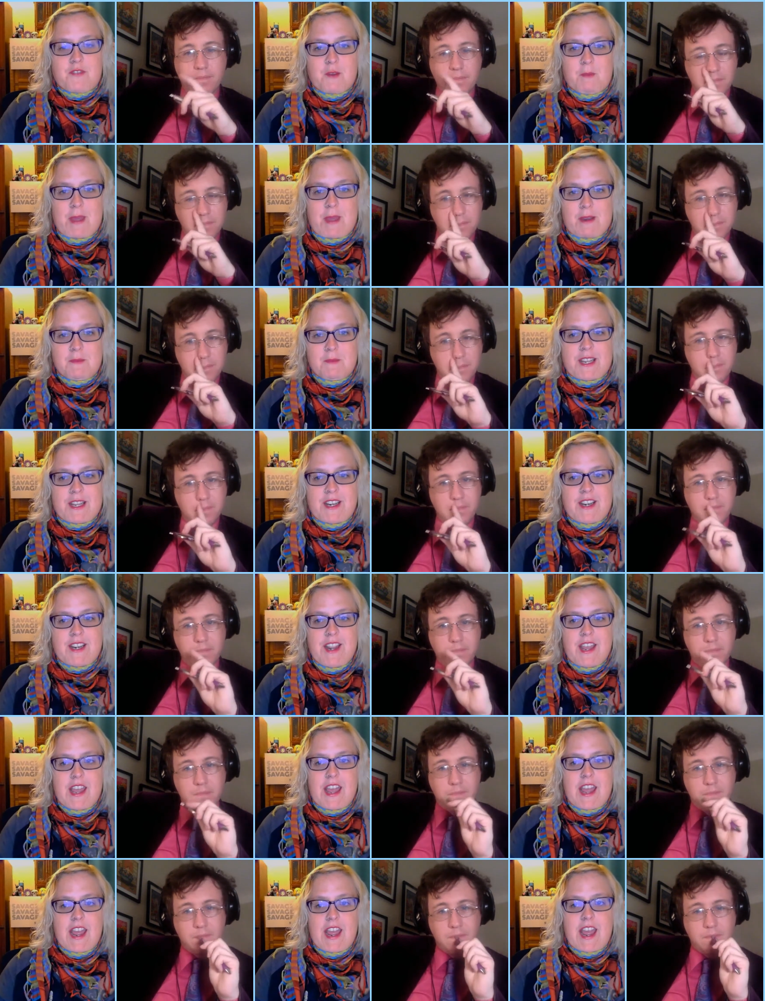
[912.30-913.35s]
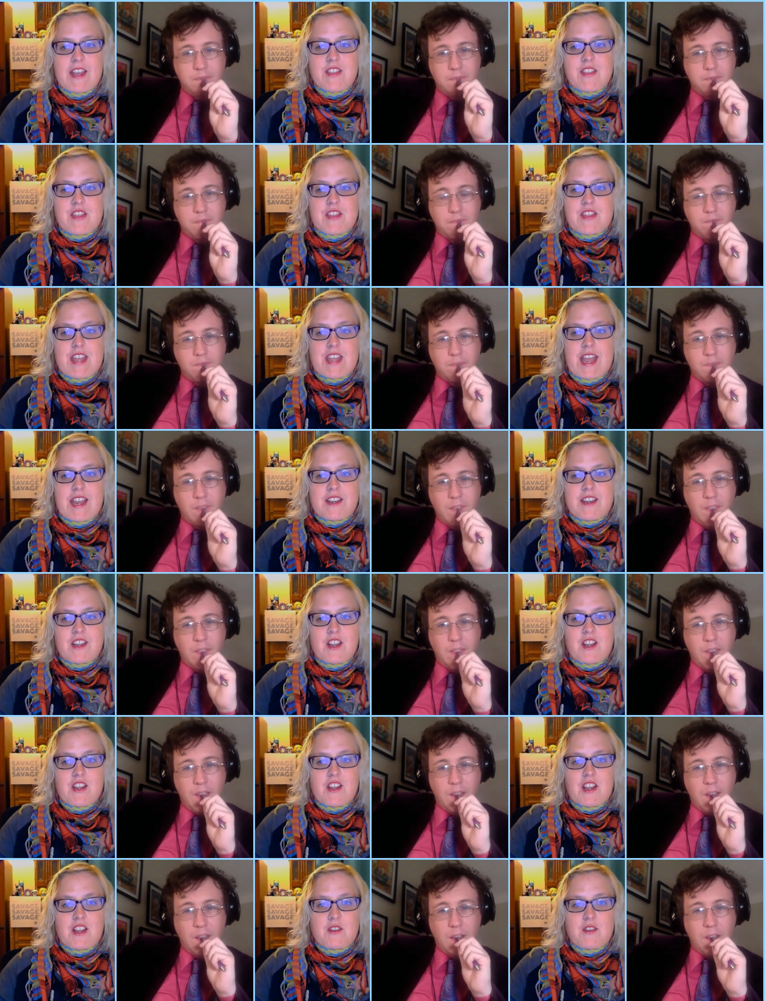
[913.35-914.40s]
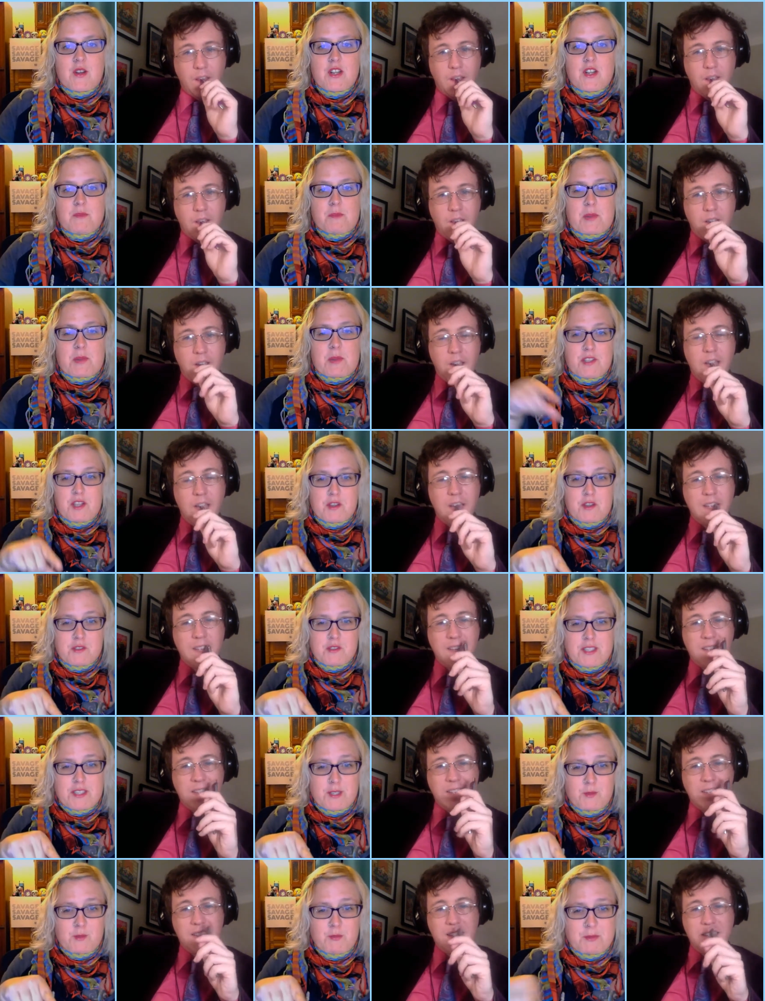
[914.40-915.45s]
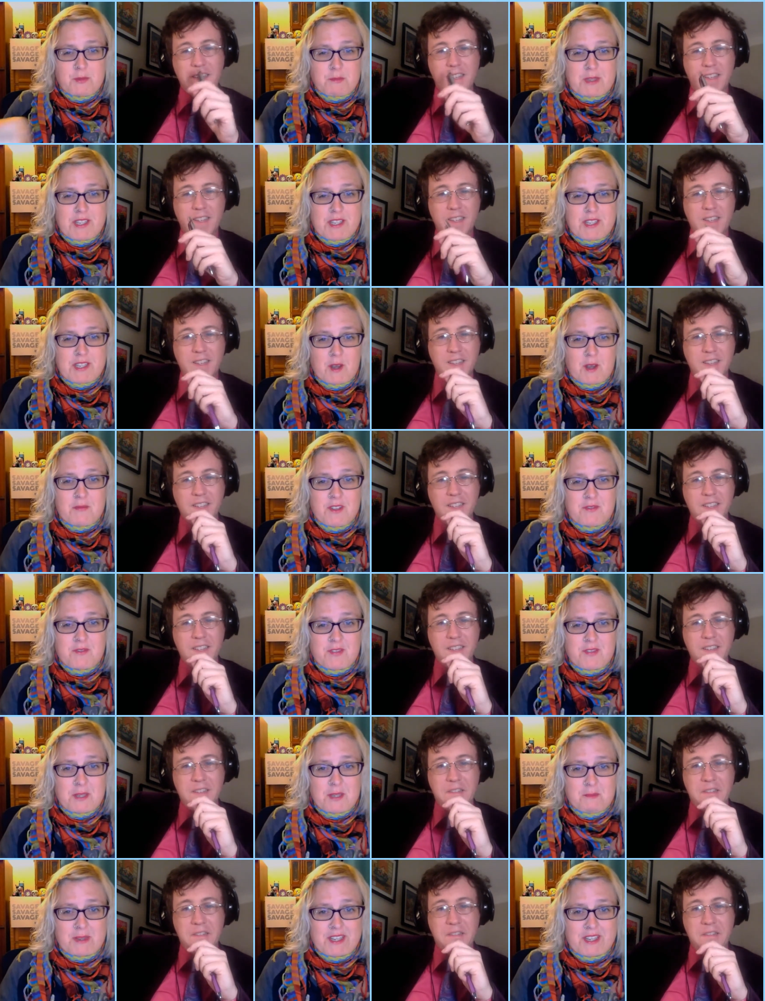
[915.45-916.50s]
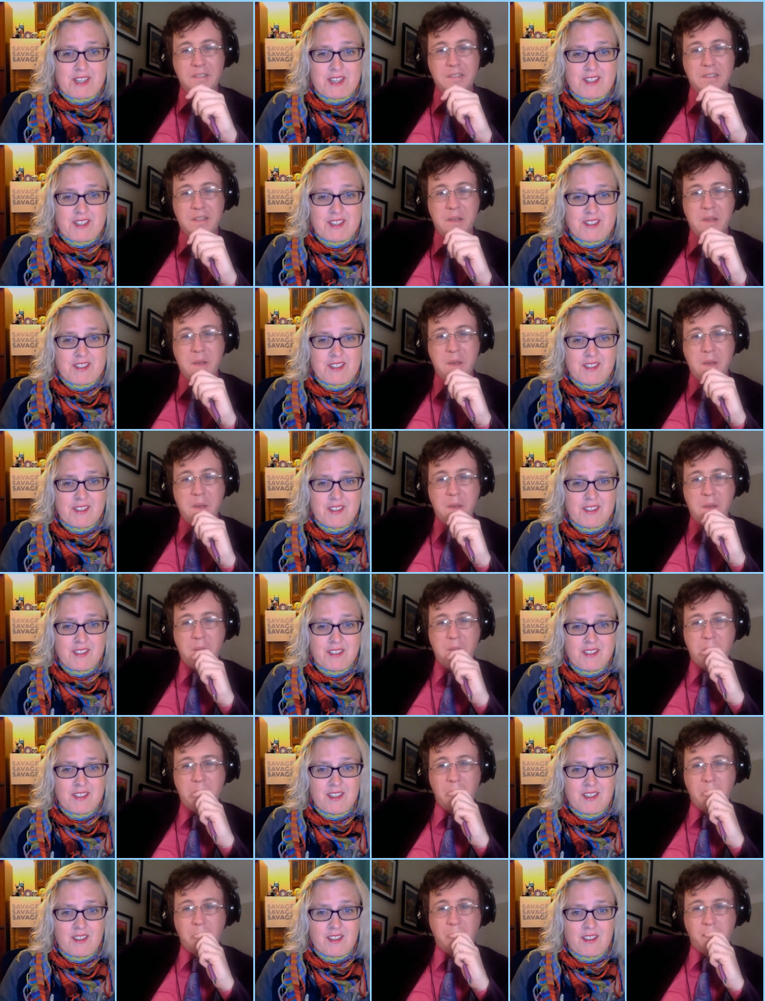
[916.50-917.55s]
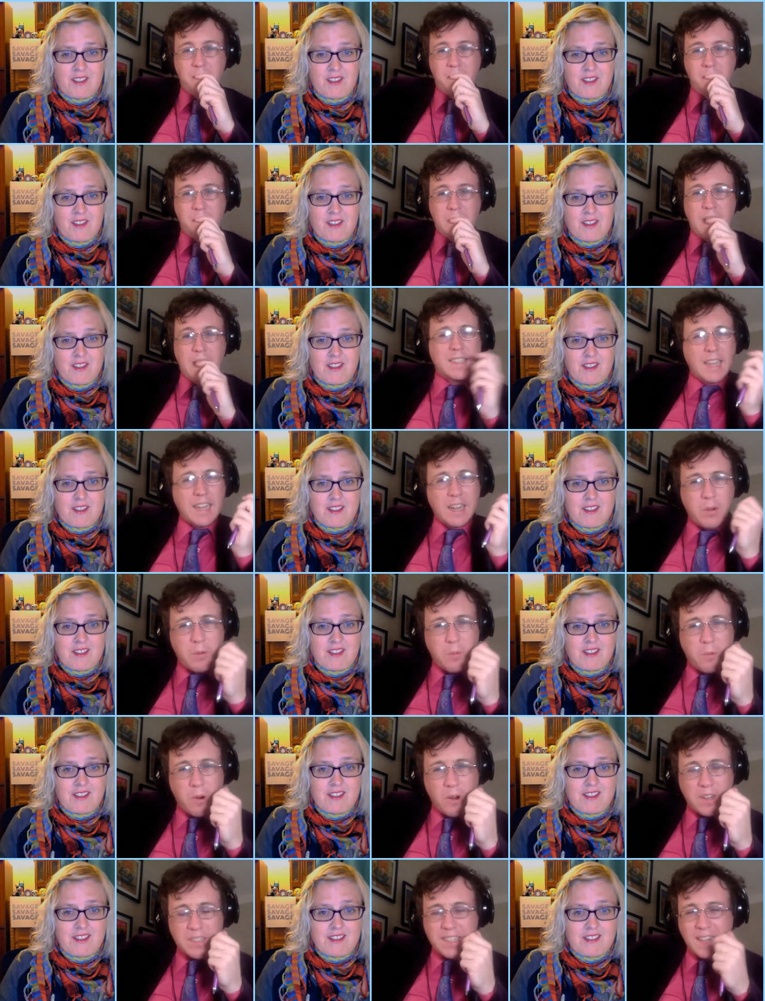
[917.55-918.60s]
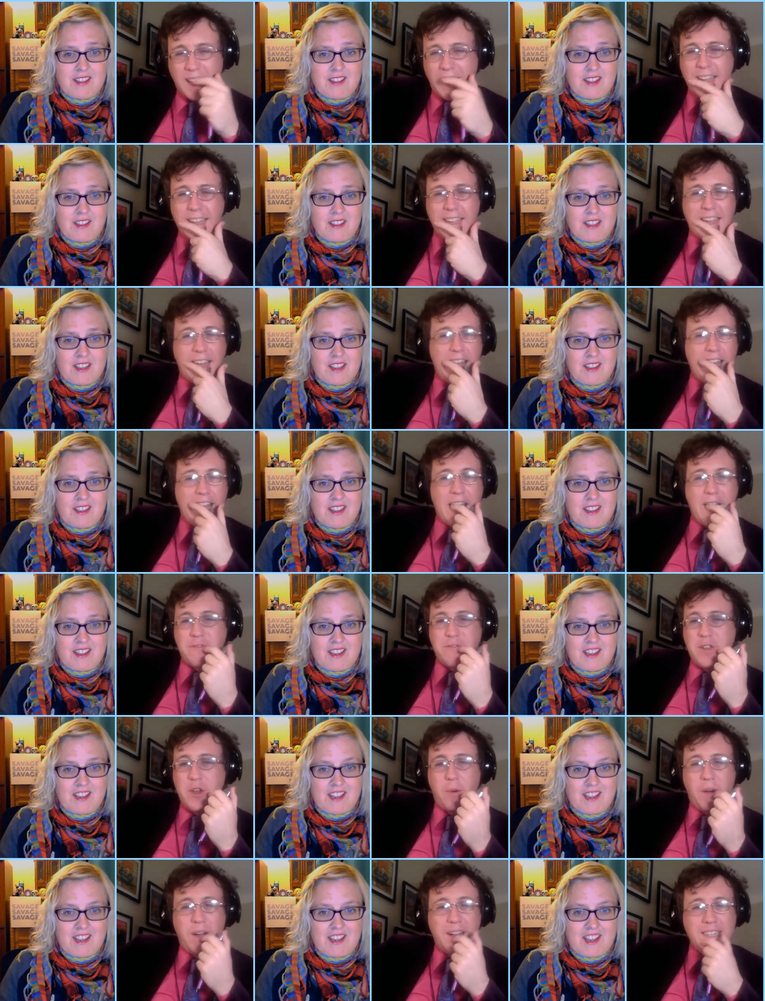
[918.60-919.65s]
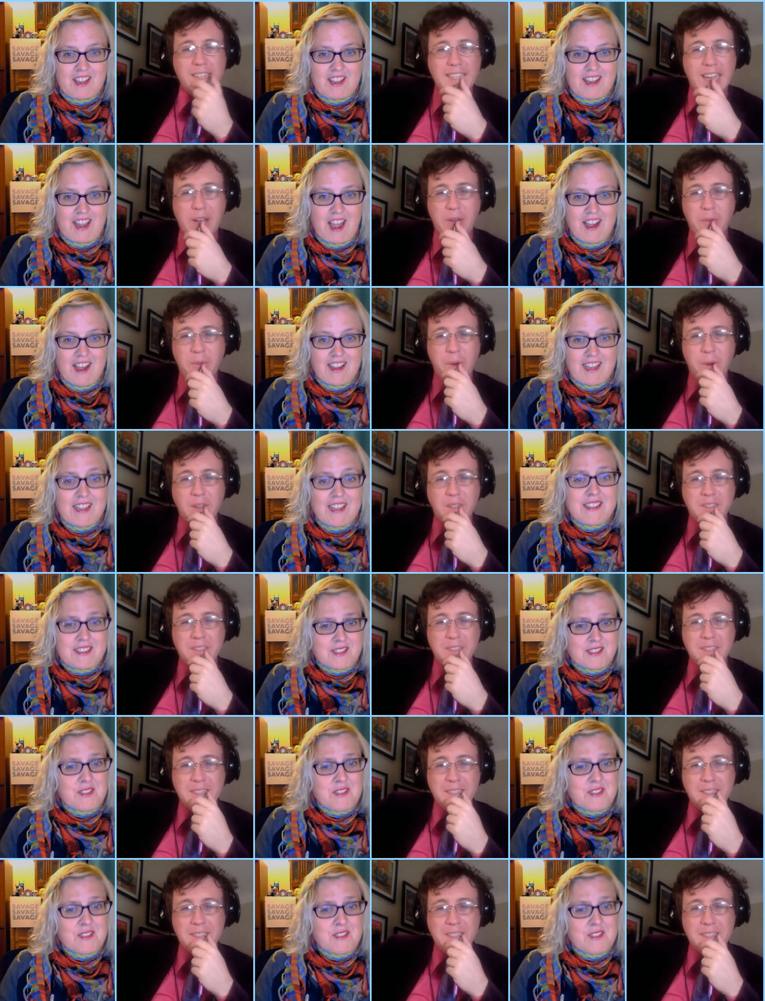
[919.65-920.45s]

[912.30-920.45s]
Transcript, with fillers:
Speaker 1: Amendment, then Pelosi would become the VP.
Speaker 2: Is that how it works? I I have no idea how it works.